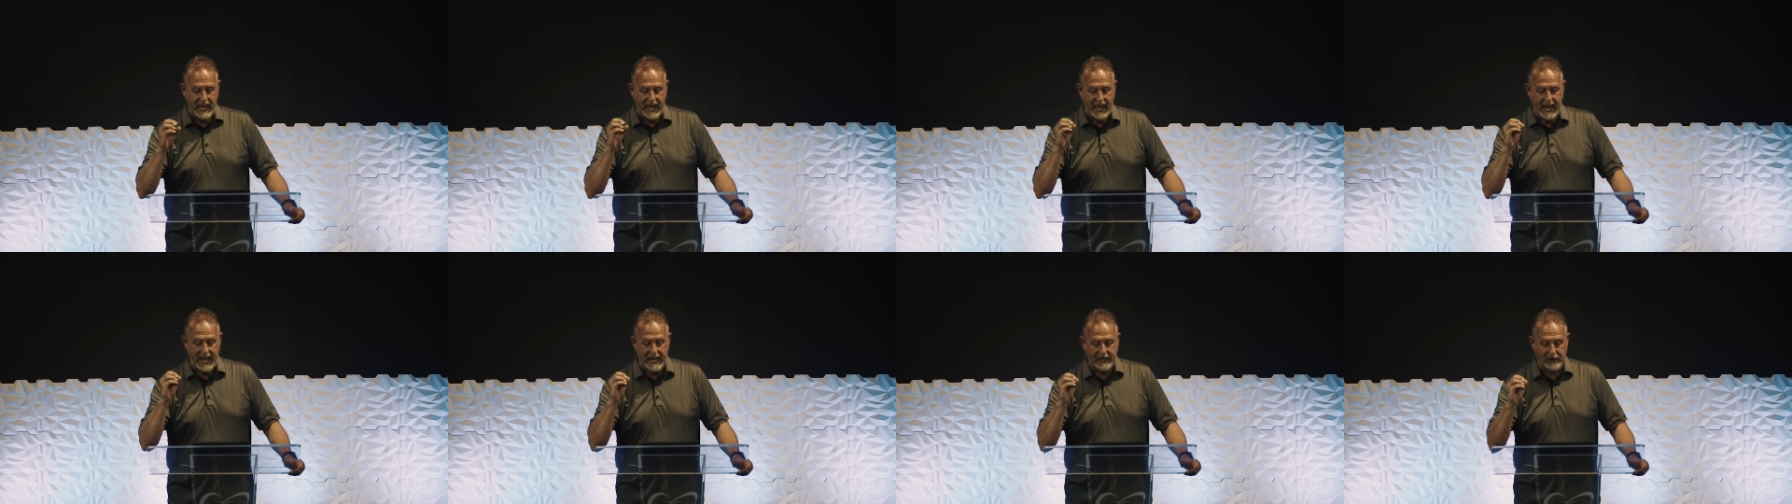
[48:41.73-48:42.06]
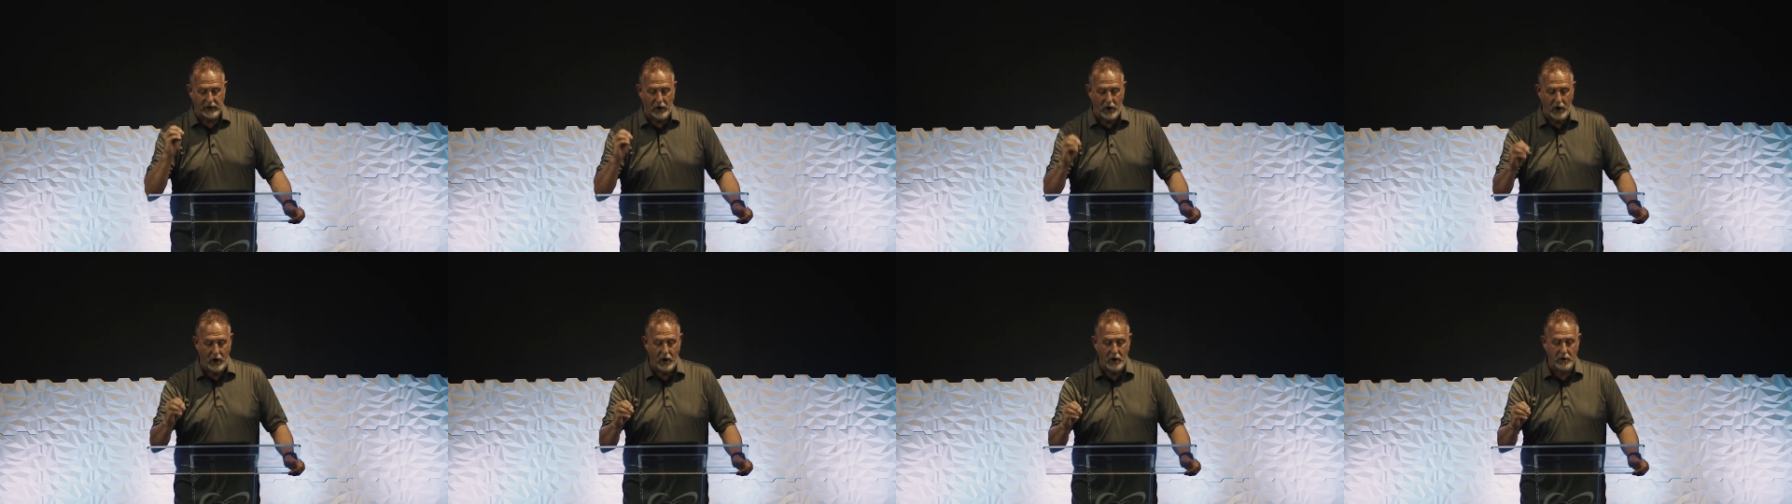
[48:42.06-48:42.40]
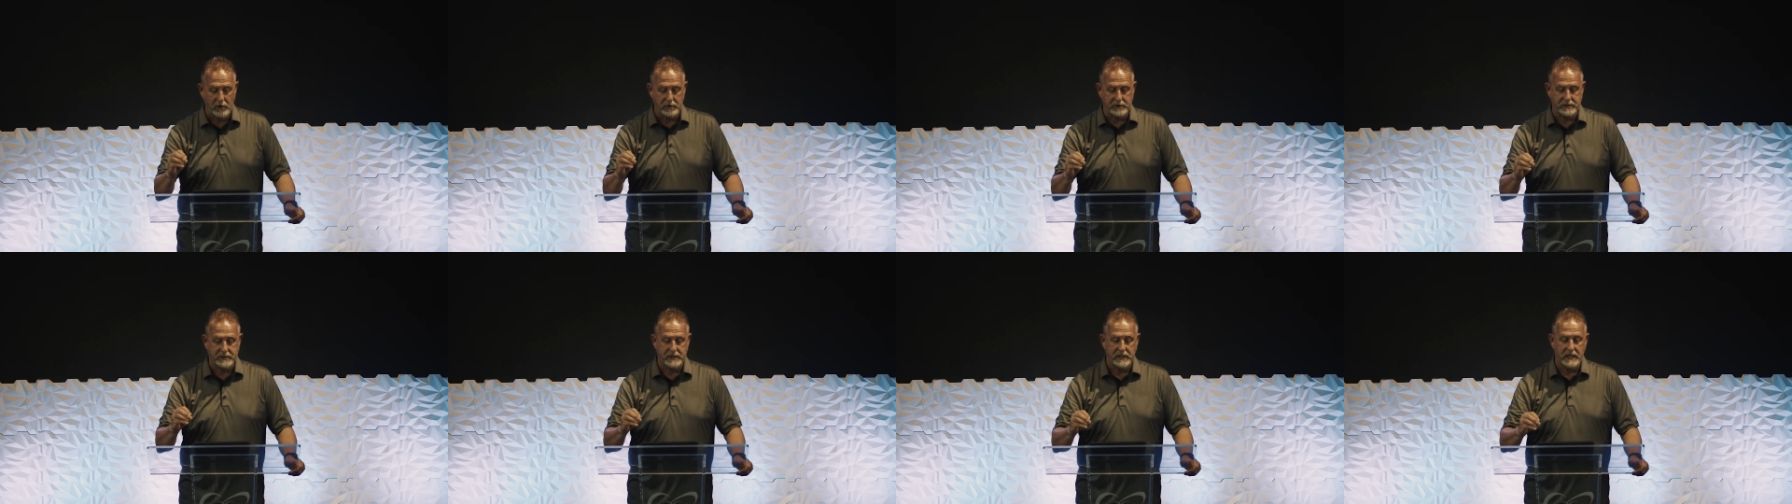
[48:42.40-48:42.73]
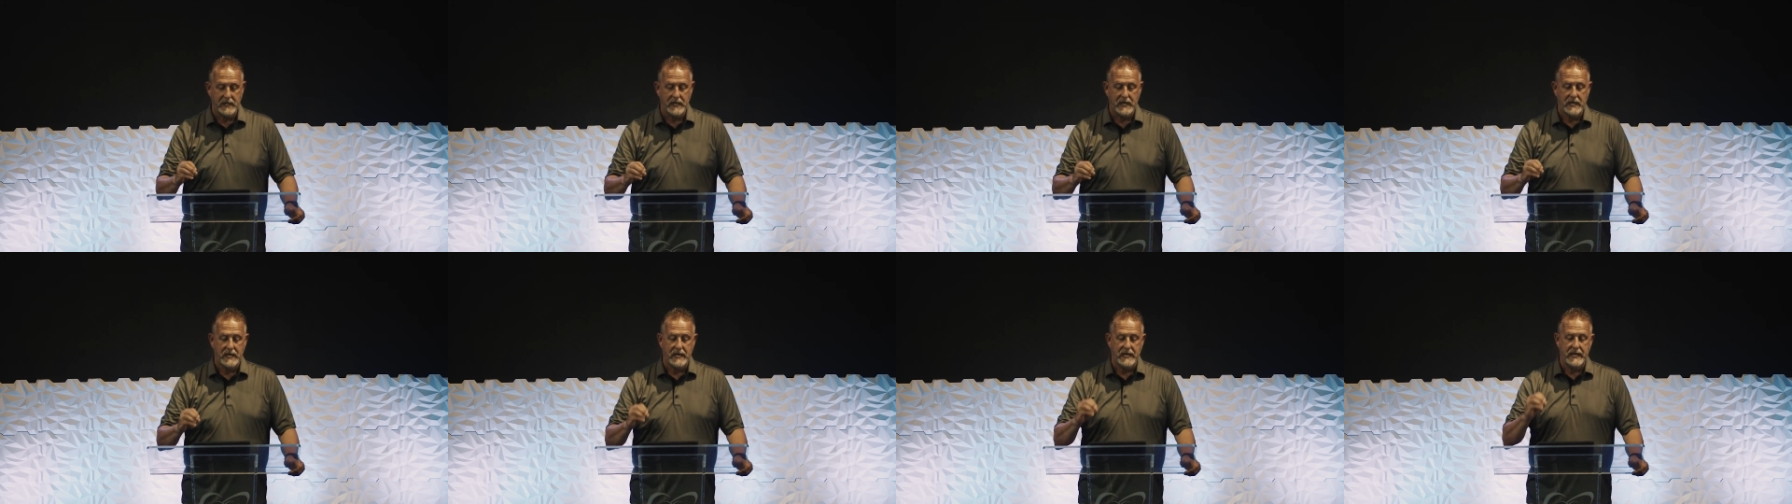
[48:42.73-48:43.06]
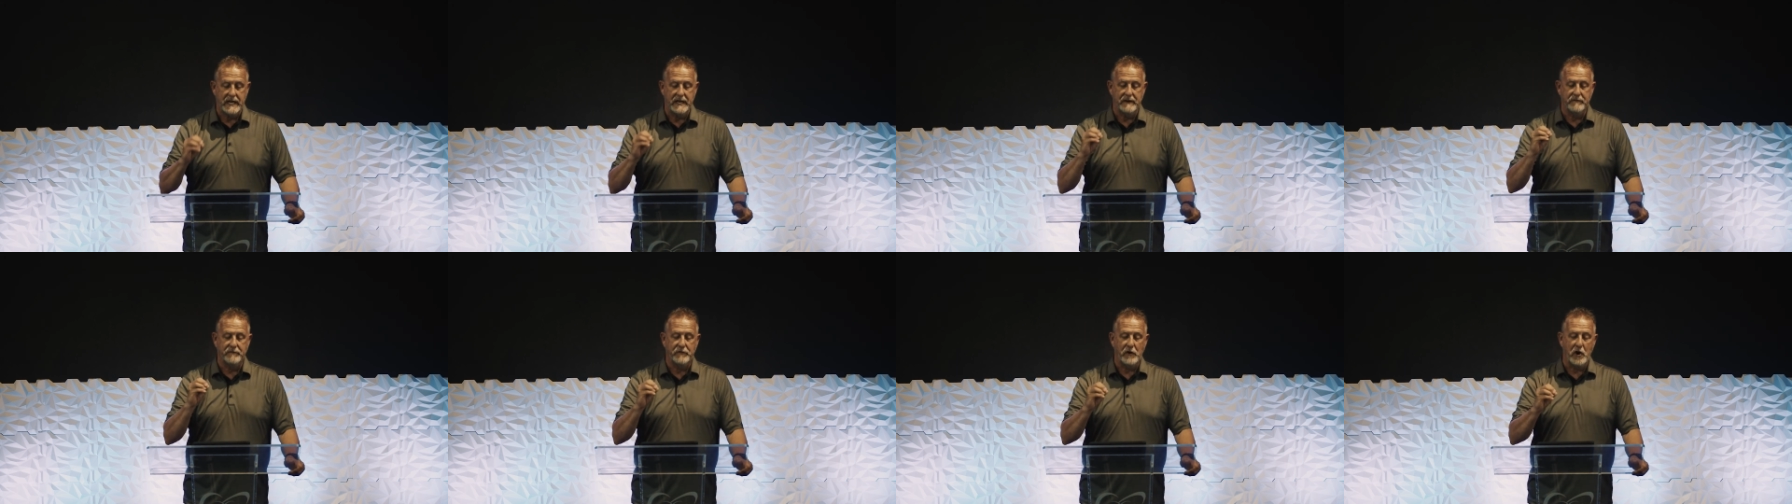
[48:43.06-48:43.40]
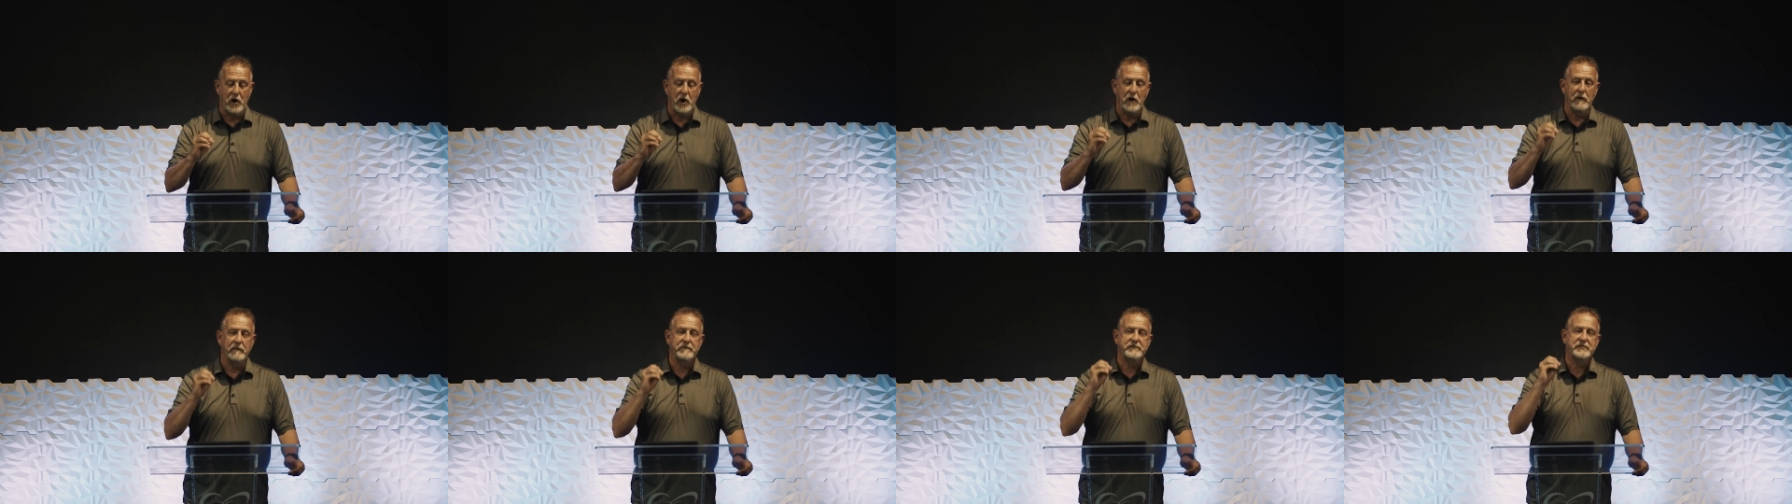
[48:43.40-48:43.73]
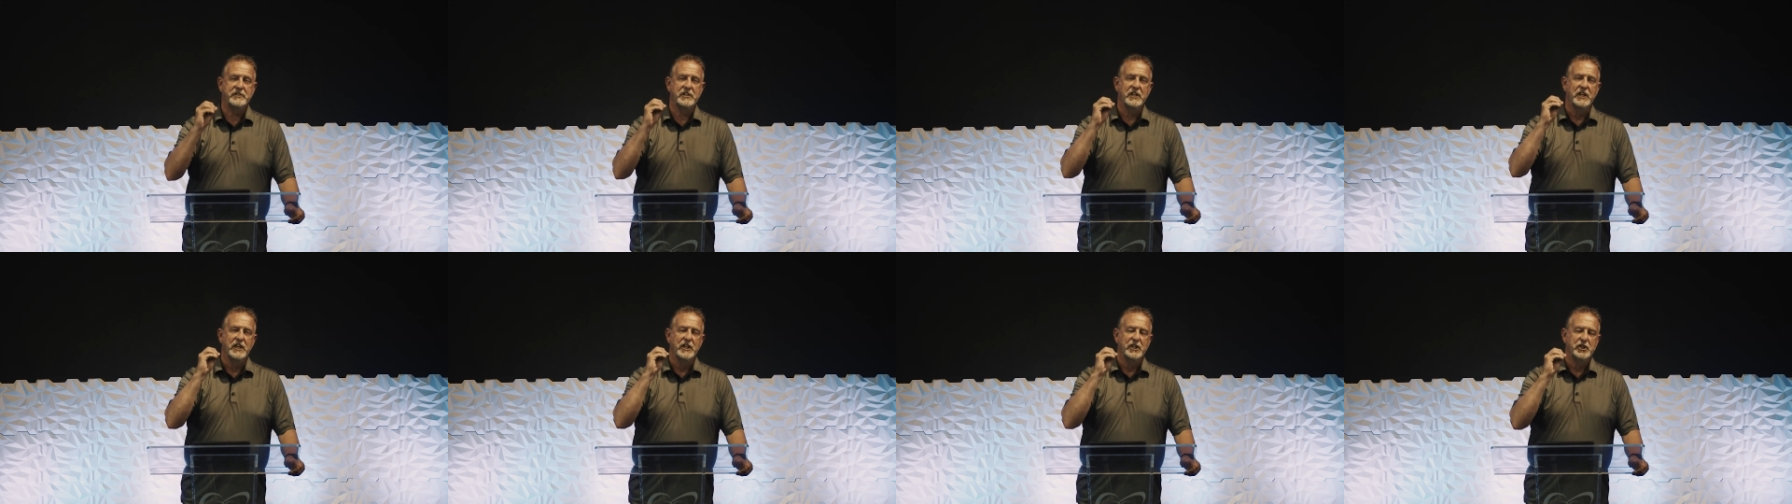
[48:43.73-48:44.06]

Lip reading: at heart involves